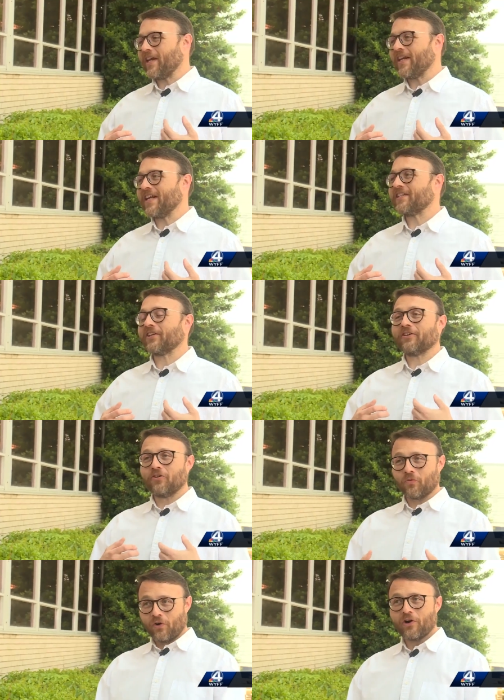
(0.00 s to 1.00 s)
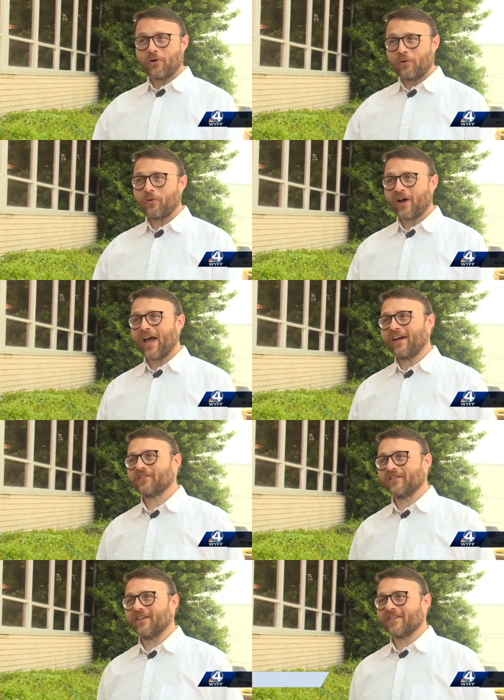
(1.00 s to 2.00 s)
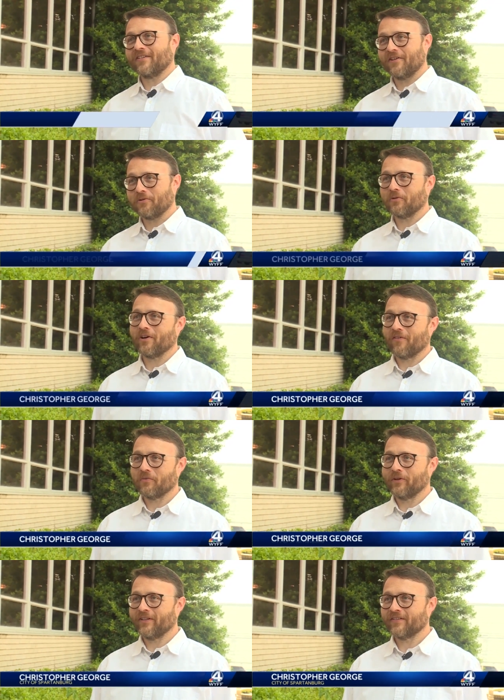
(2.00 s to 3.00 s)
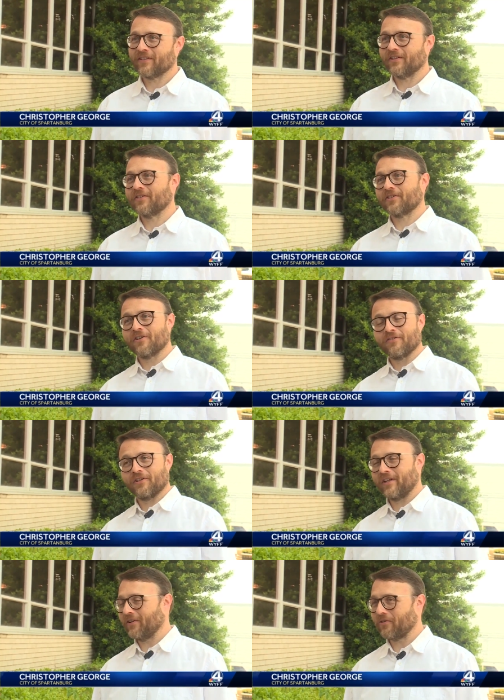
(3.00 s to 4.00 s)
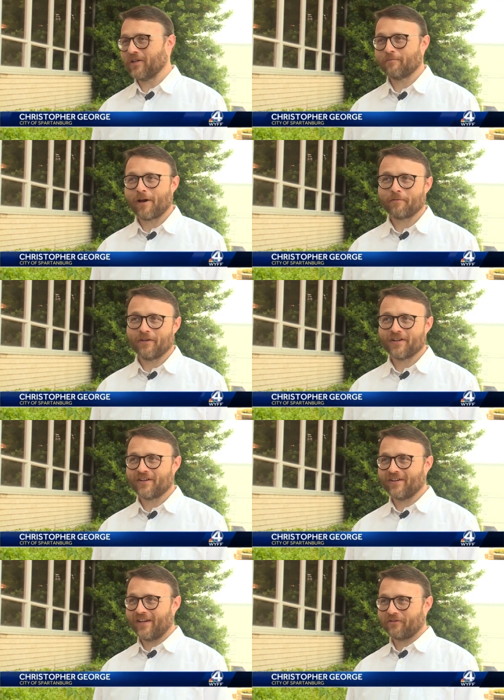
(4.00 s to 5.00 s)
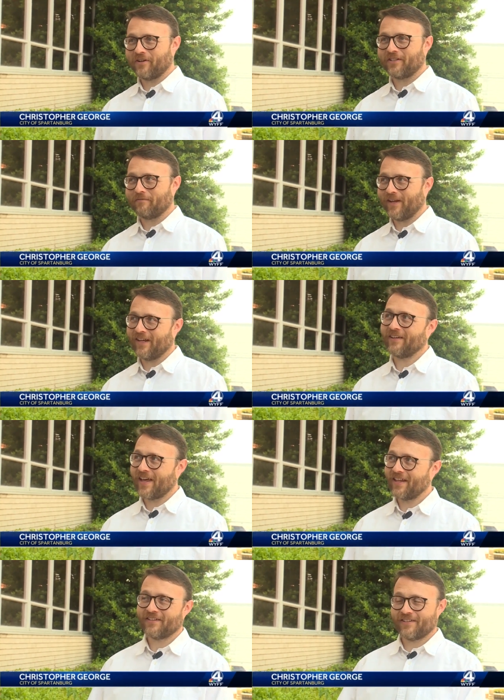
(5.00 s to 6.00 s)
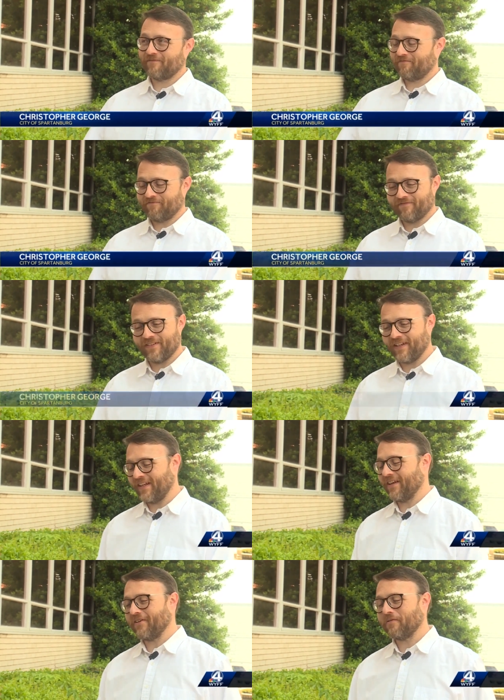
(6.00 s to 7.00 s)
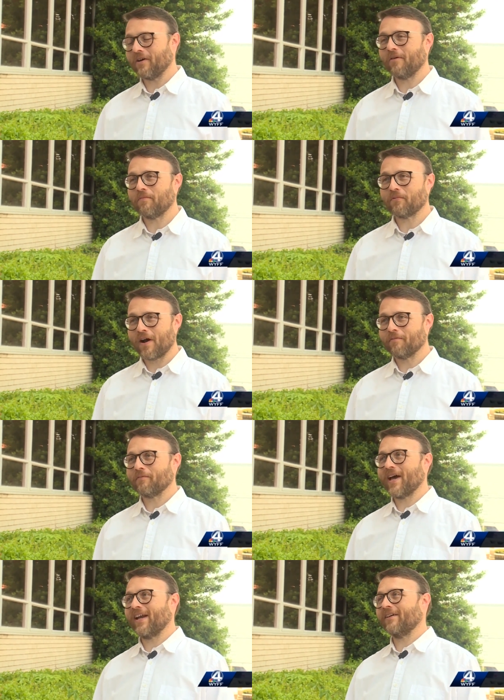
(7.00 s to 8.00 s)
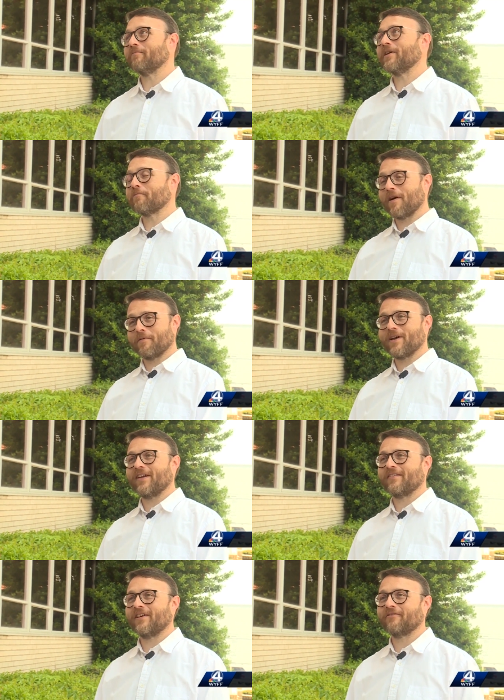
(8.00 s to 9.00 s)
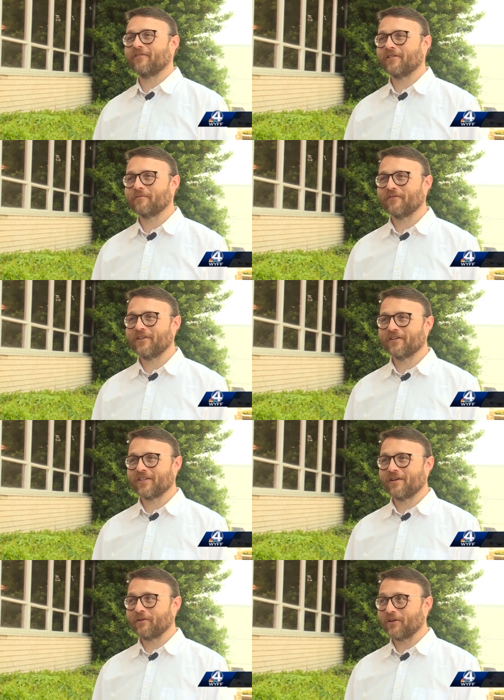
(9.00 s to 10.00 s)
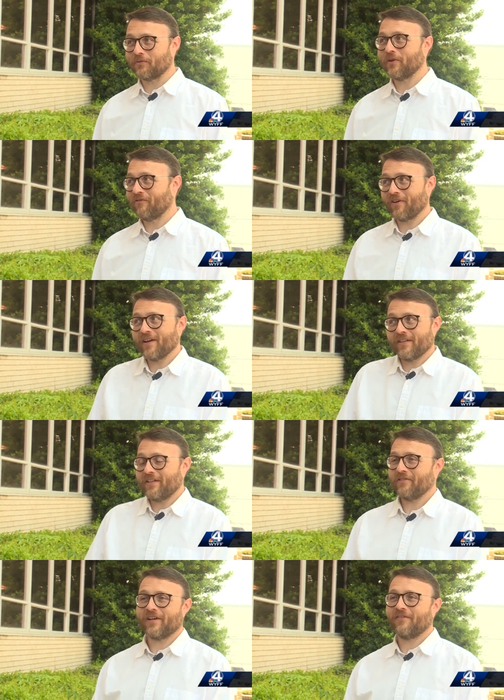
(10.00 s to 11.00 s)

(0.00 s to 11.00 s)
we need to grow actually as a local government to serve an increased population and increased demand. And that's you know, a problematic, been a problematic thing for a number of years now because we frankly don't